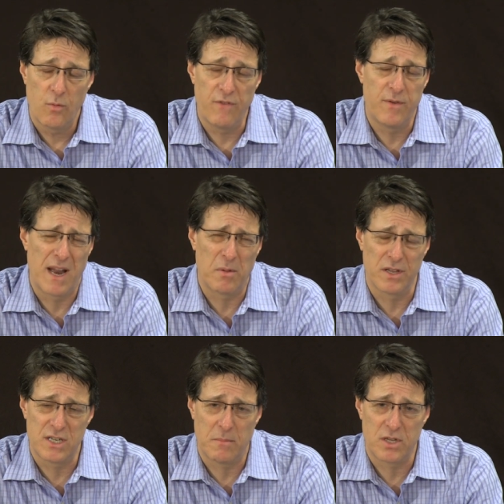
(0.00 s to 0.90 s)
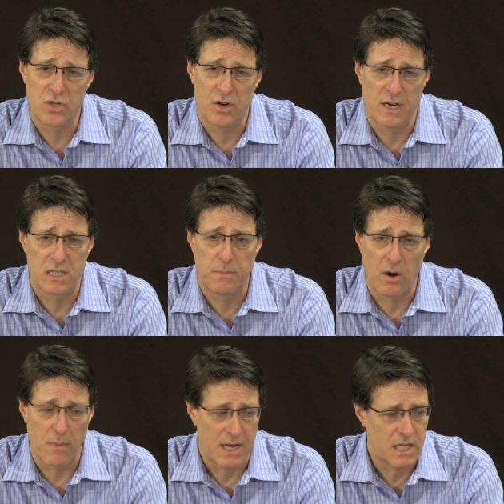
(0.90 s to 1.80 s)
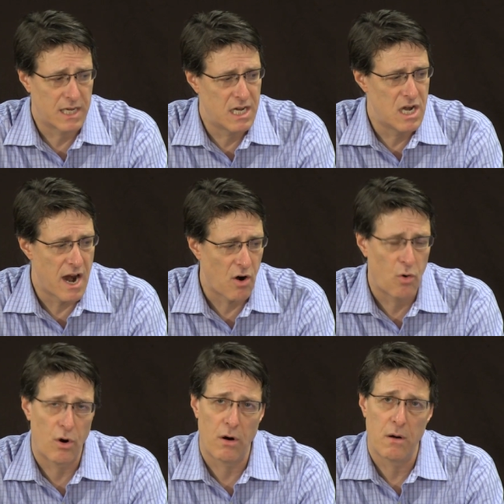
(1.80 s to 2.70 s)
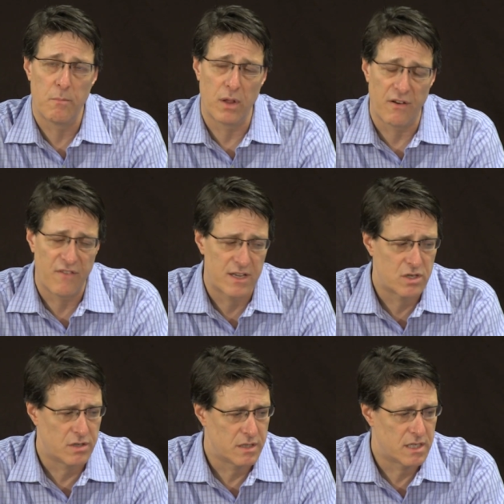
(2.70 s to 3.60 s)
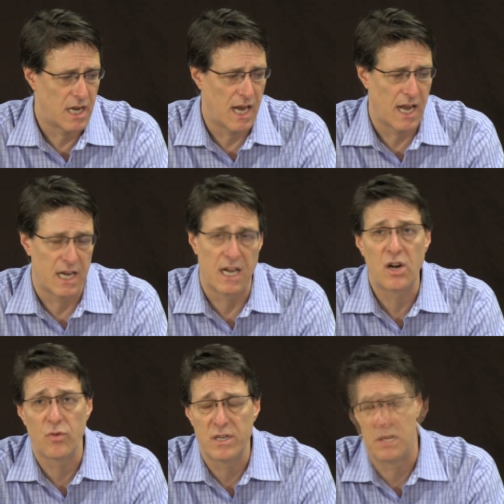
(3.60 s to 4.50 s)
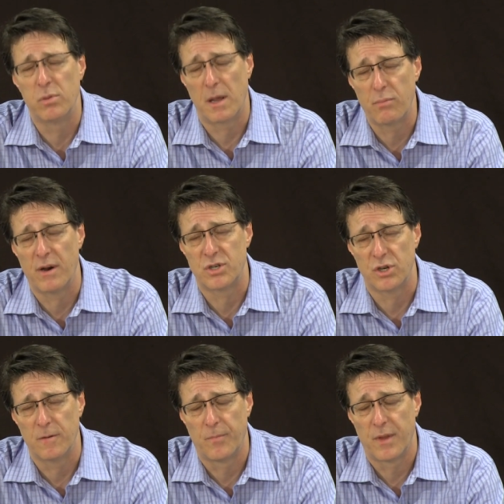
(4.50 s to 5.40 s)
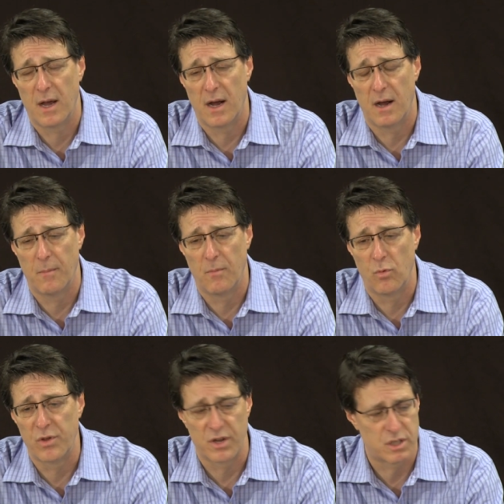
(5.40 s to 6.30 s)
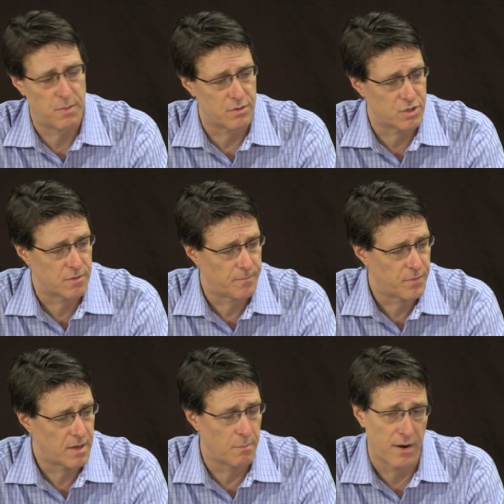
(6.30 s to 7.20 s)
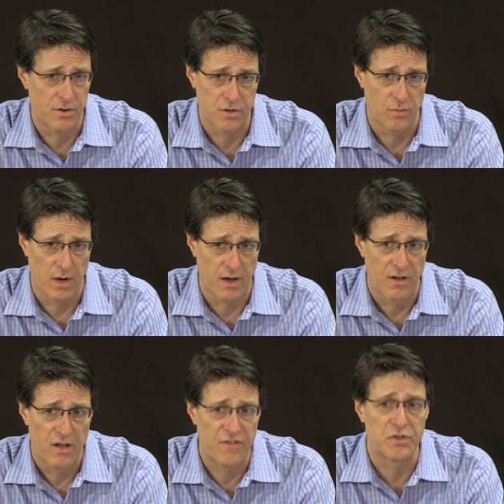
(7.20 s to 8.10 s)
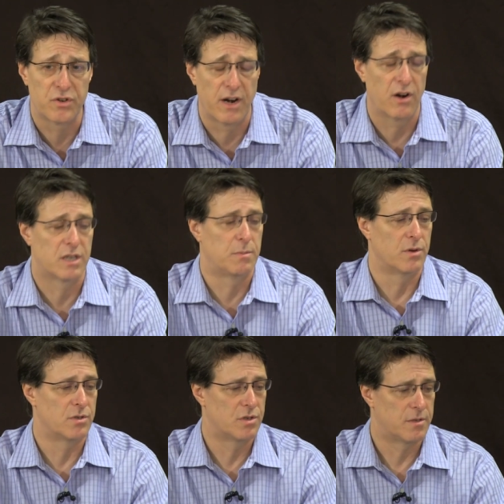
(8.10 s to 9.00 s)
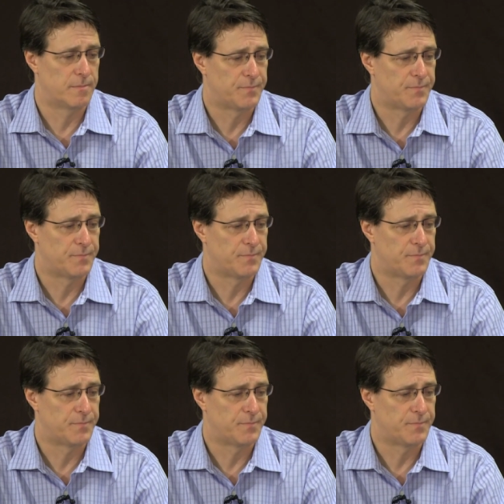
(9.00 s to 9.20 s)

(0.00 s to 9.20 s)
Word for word: we've been able to demonstrate experimentally narrower blood vessels and increase in blood pressure um, with exposure compared to uh, filtered air exposures.